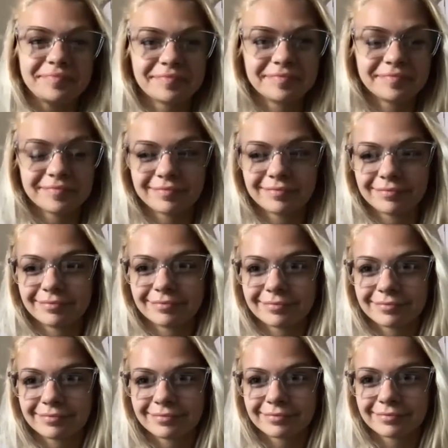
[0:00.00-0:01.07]

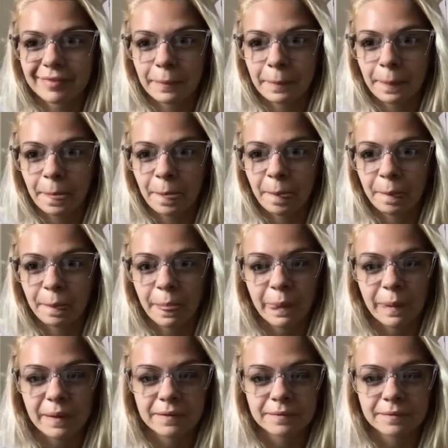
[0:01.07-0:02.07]
So, are all the students